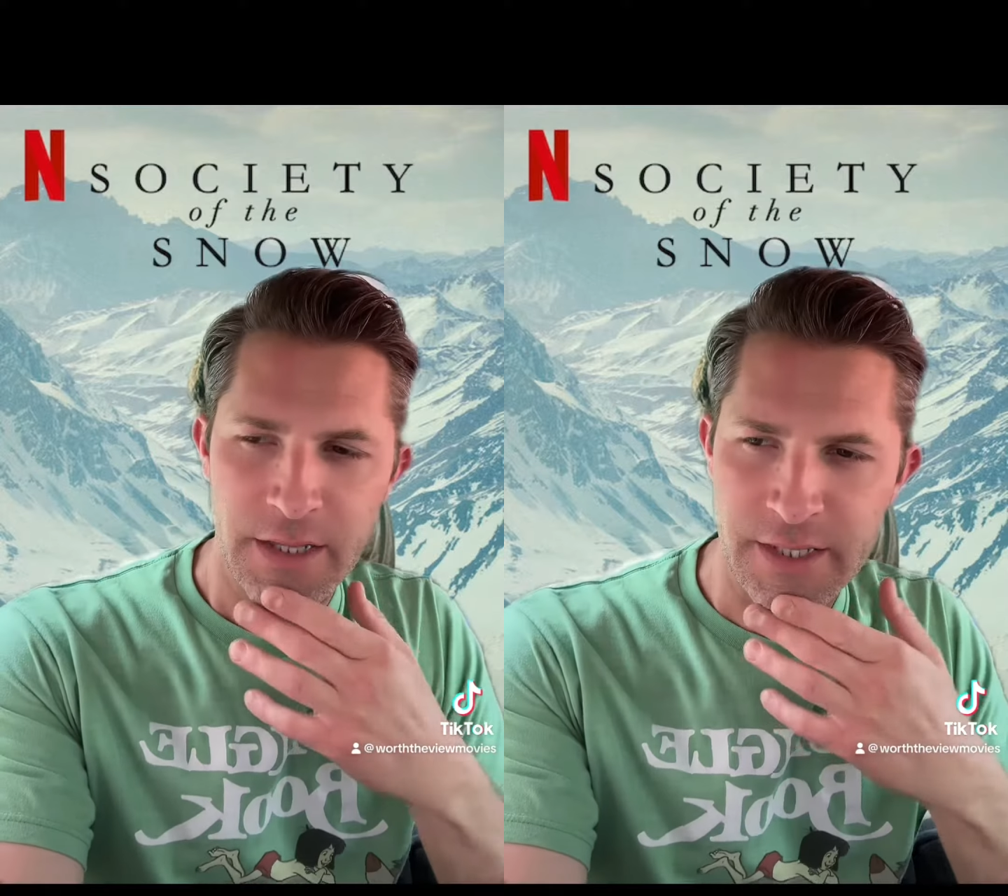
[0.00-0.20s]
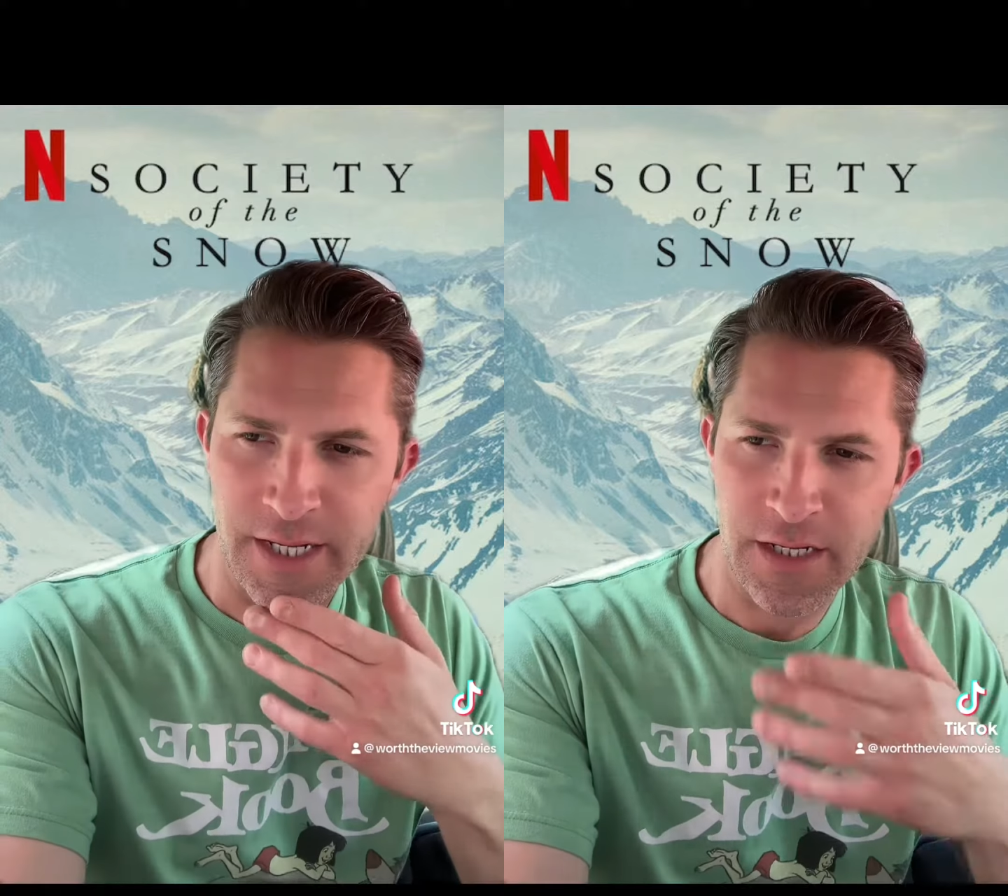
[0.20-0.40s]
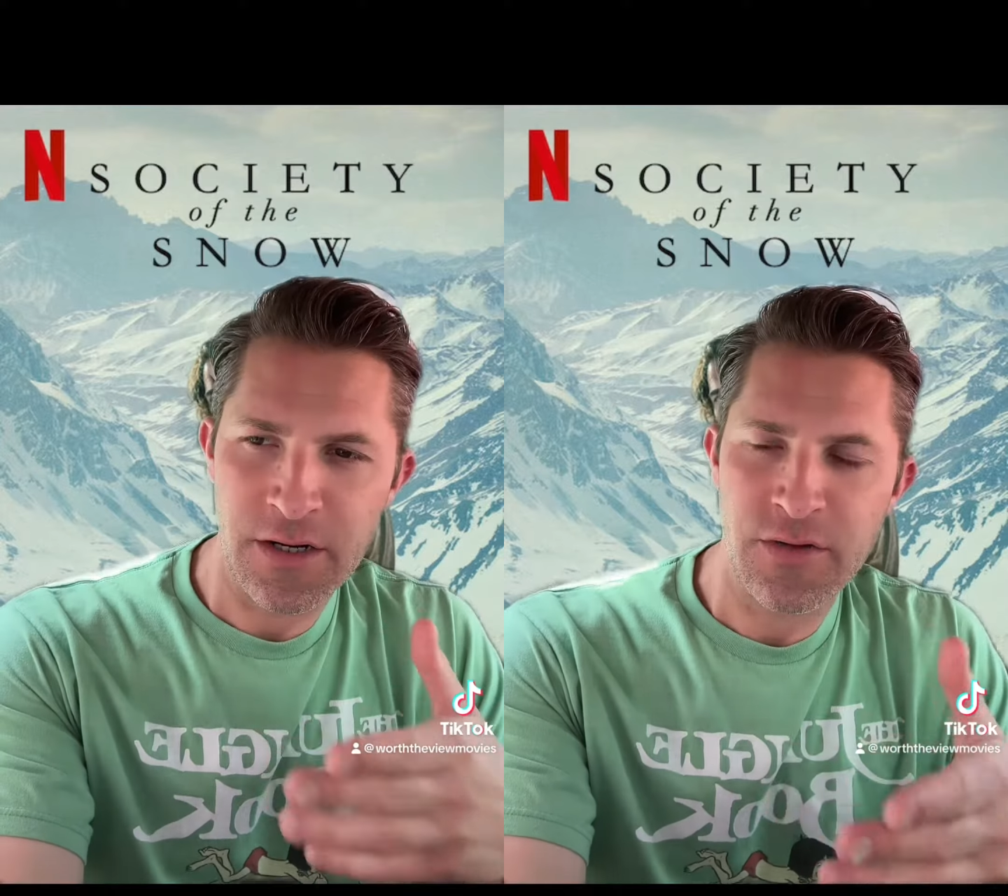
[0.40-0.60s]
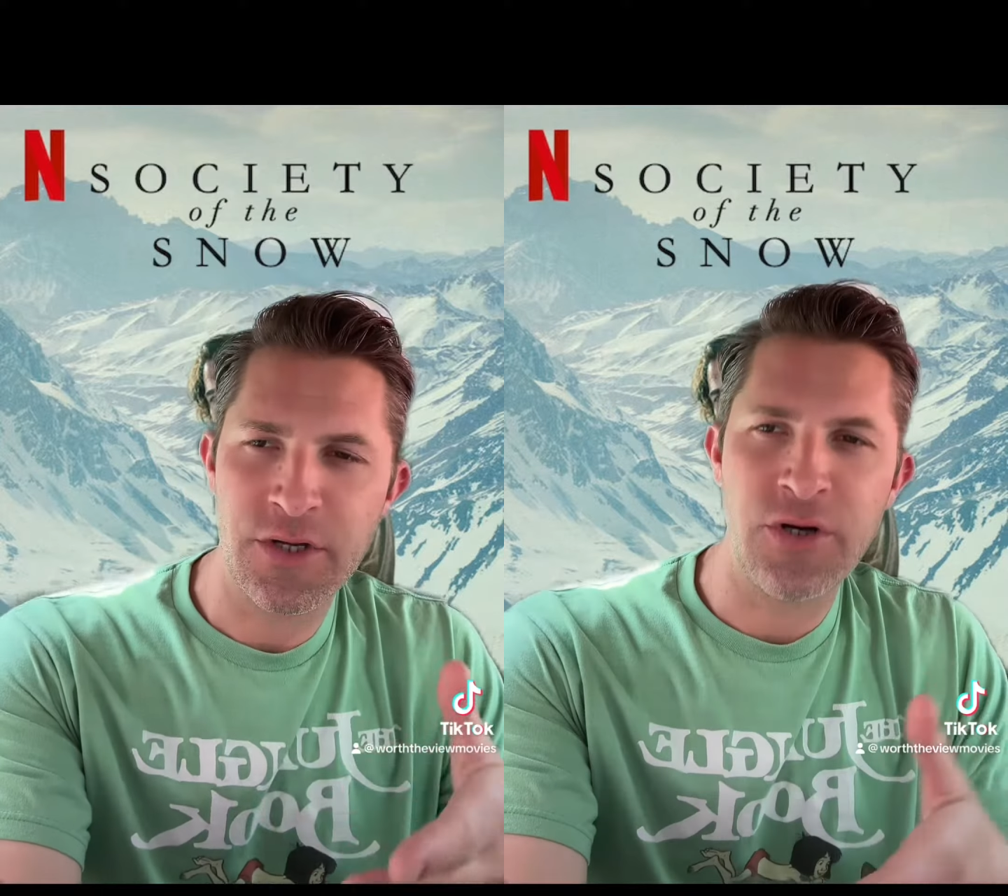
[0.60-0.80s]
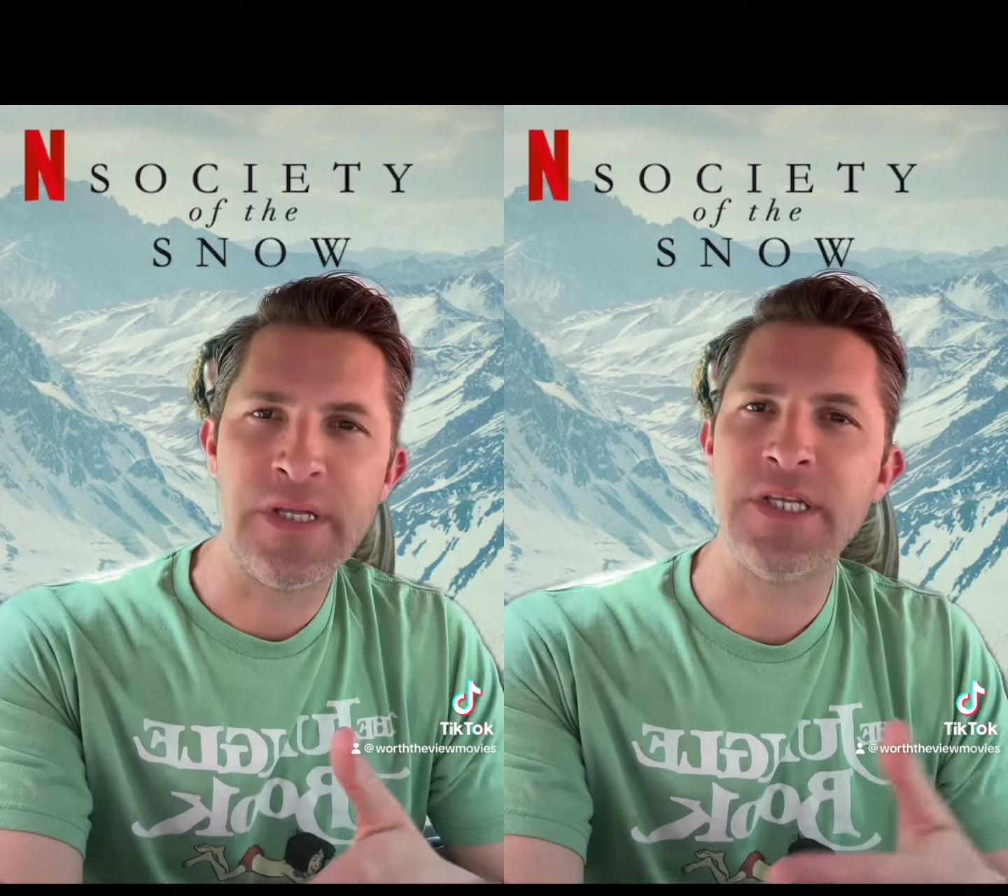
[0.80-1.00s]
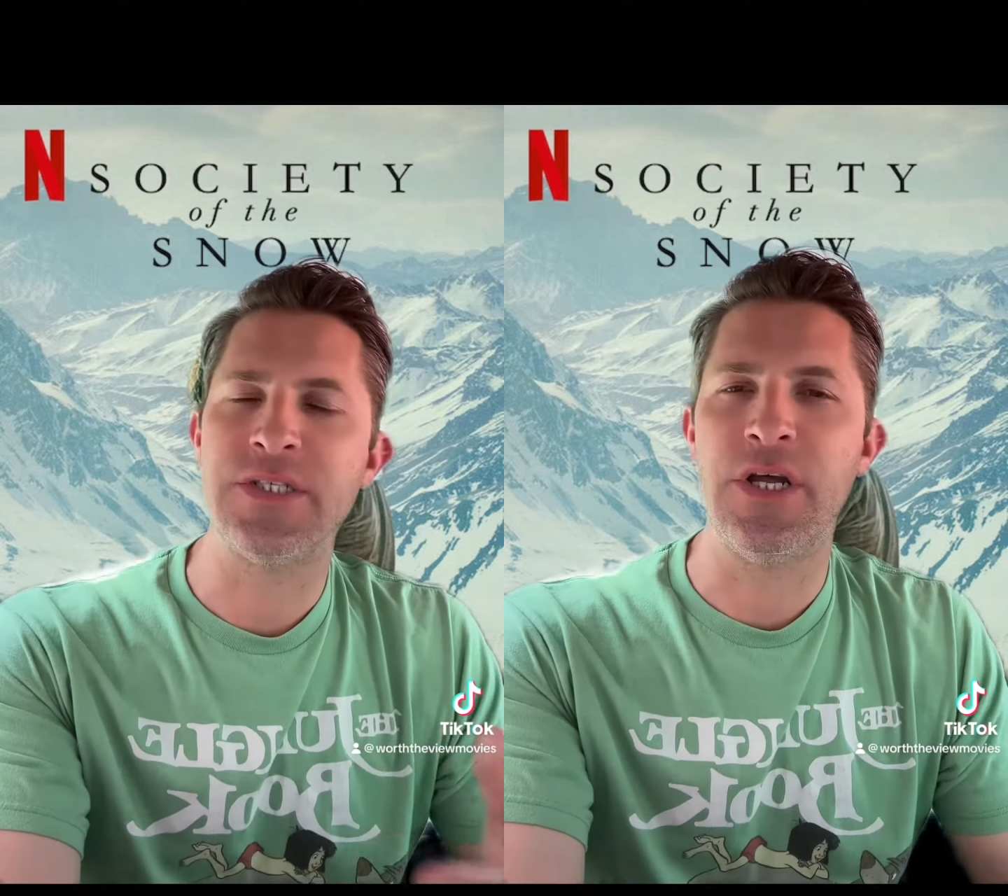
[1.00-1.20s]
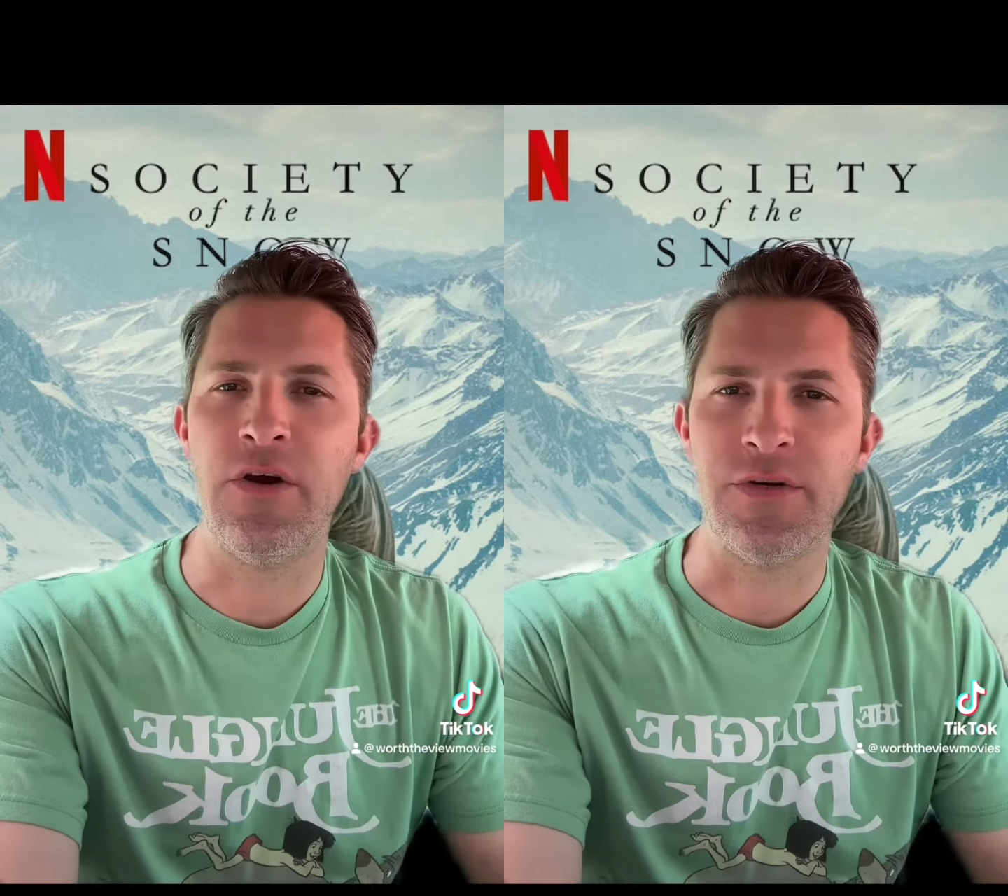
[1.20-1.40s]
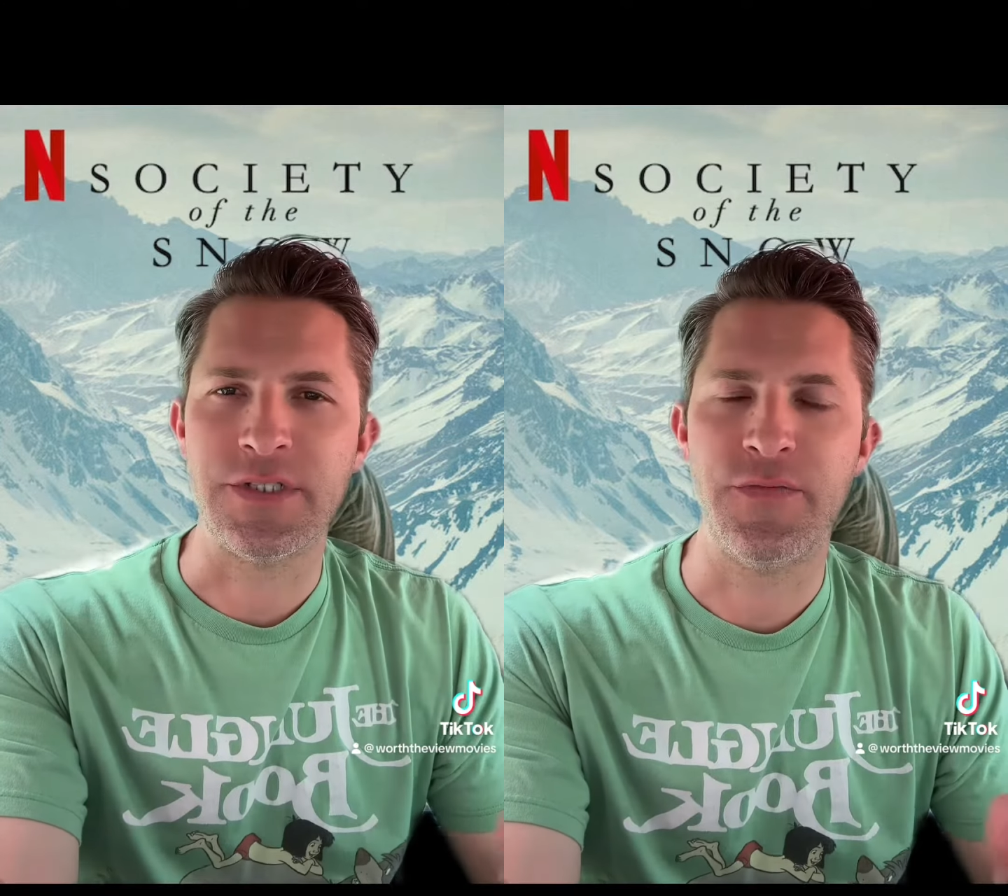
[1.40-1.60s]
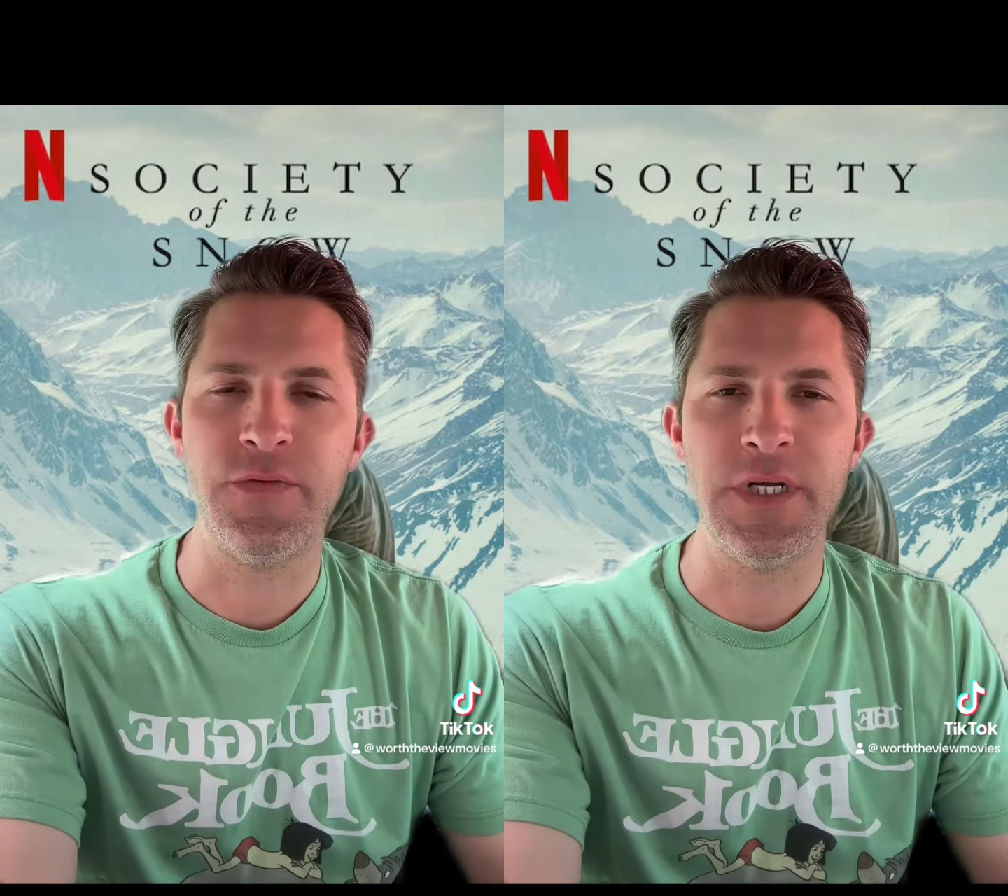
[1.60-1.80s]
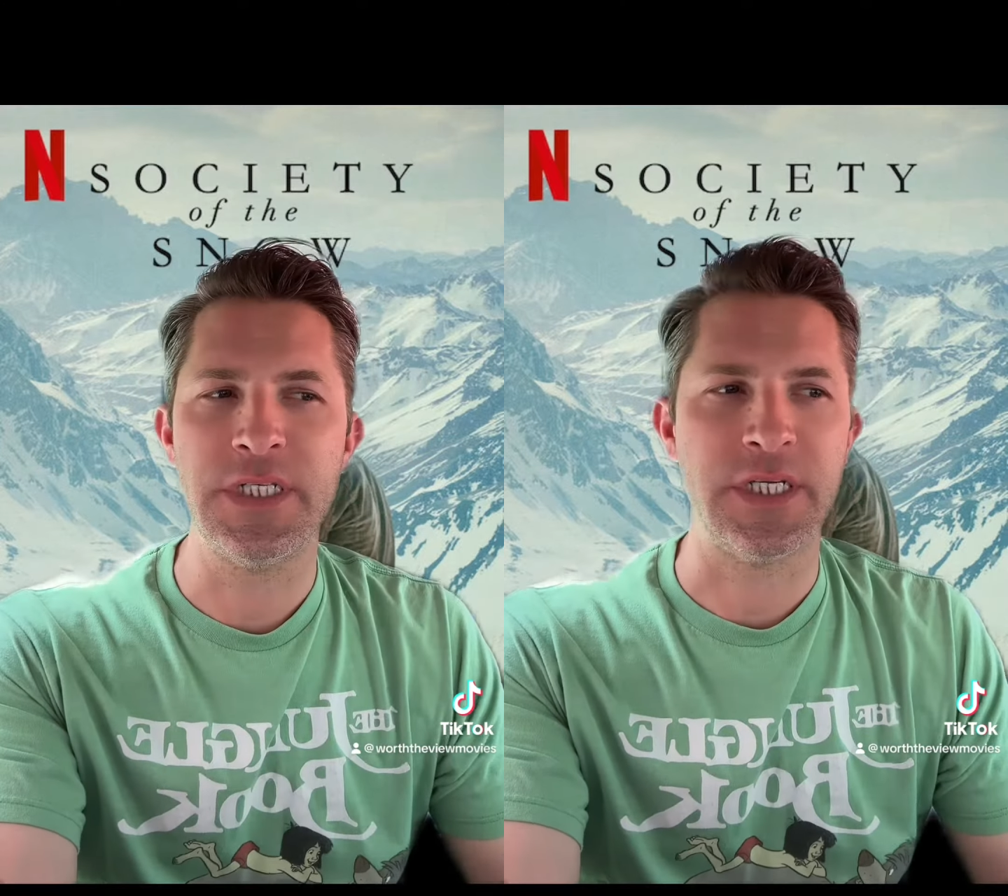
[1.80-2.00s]
you're in the snow, it's
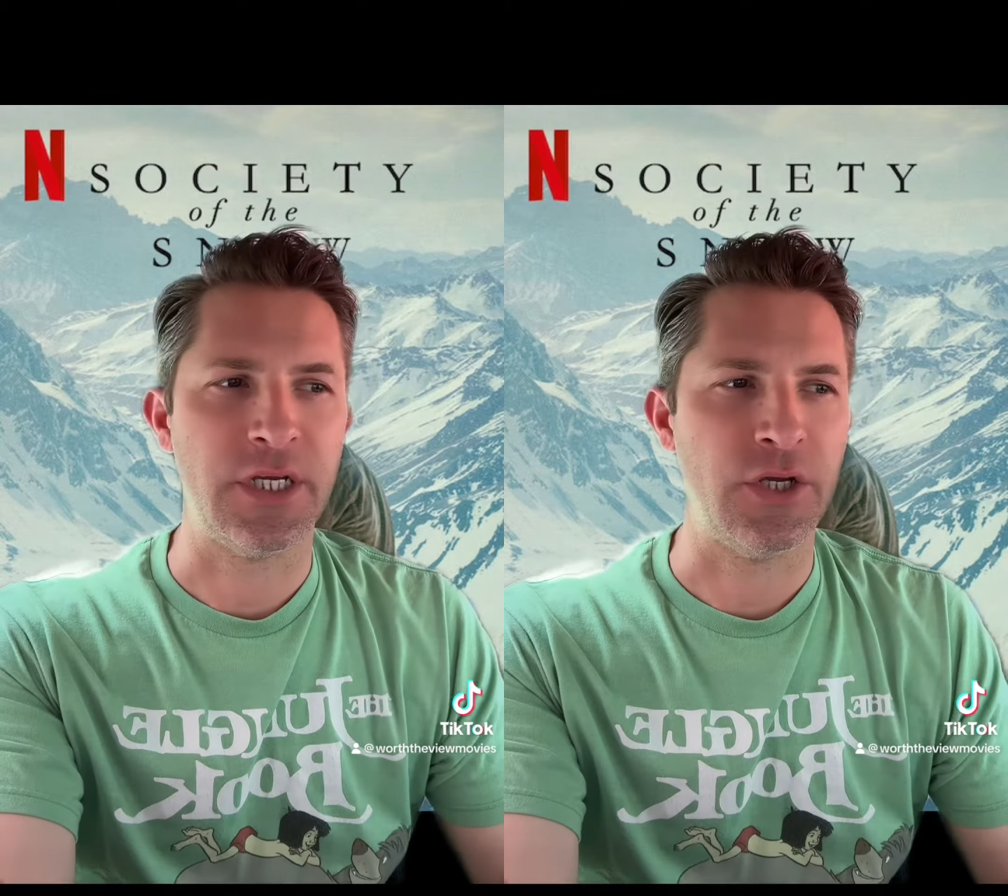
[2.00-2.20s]
freezing,